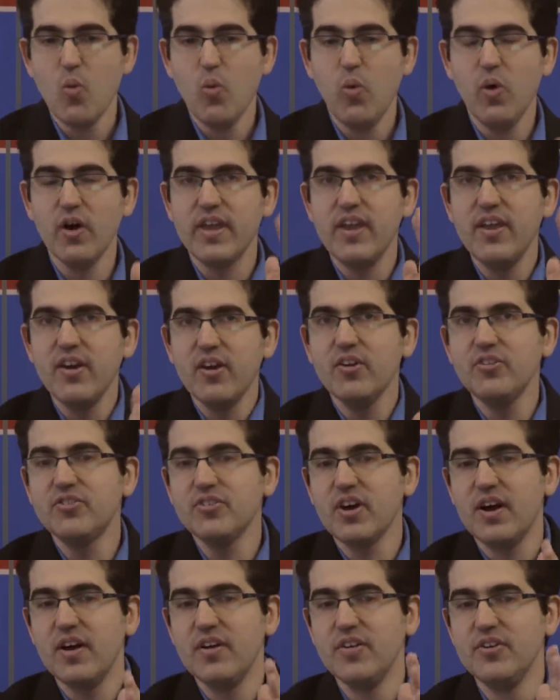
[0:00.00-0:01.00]
Well, here's
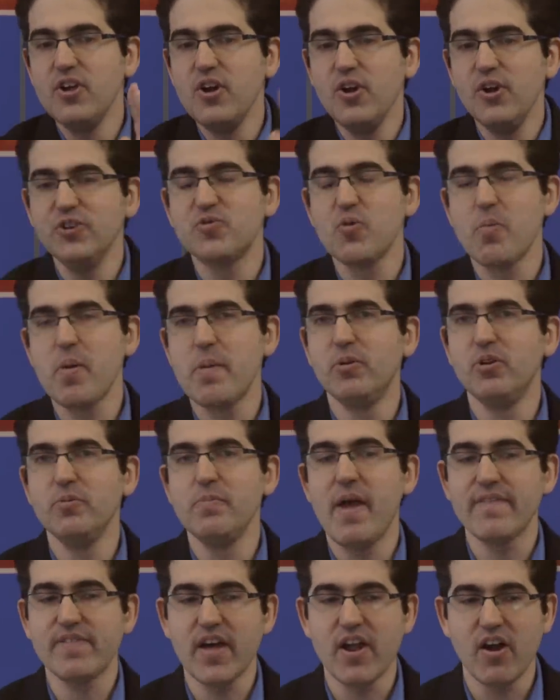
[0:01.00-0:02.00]
news for people who
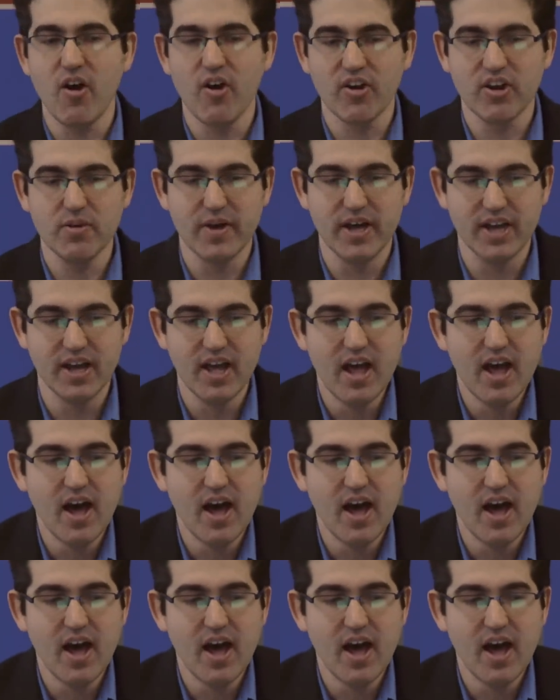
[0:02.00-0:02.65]
make that argument.